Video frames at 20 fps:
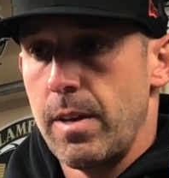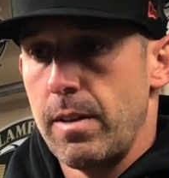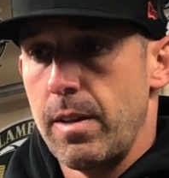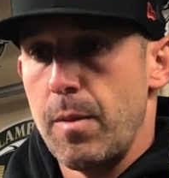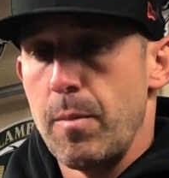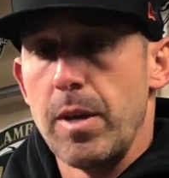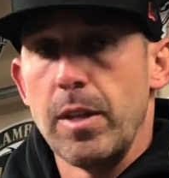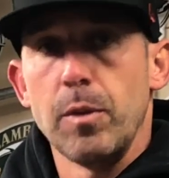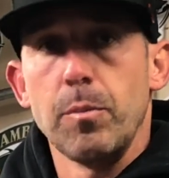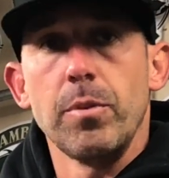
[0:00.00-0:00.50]

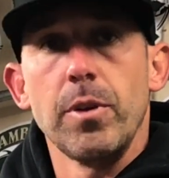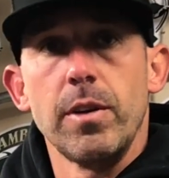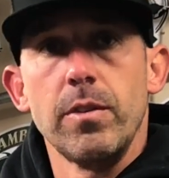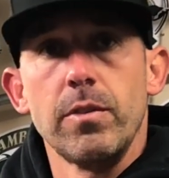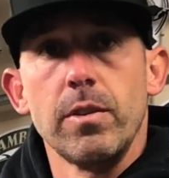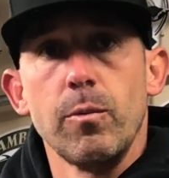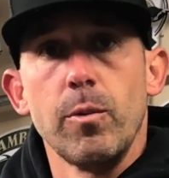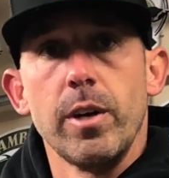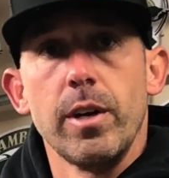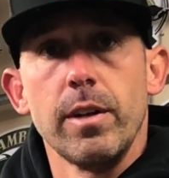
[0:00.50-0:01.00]
They made the
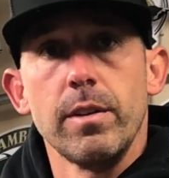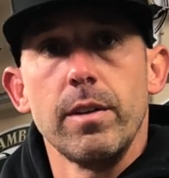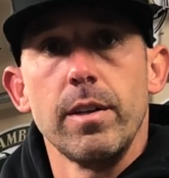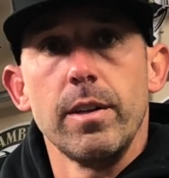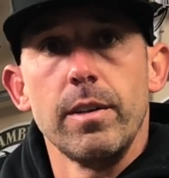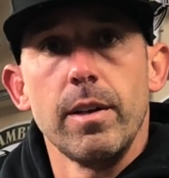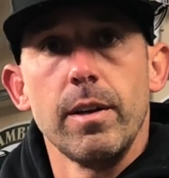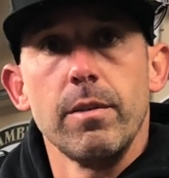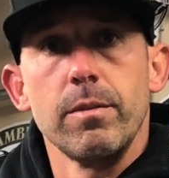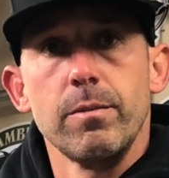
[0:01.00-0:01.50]
plays and win at the
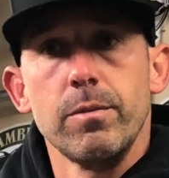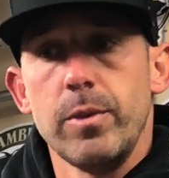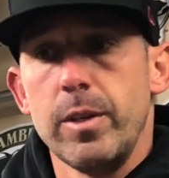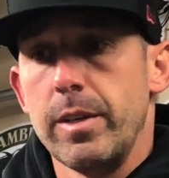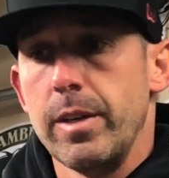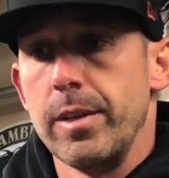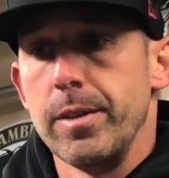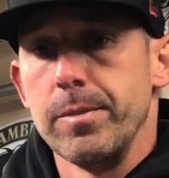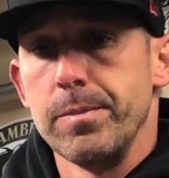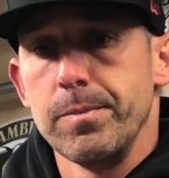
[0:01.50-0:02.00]
end that we
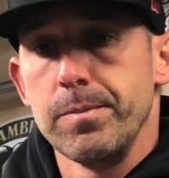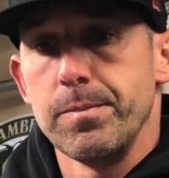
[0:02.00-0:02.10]
didn't.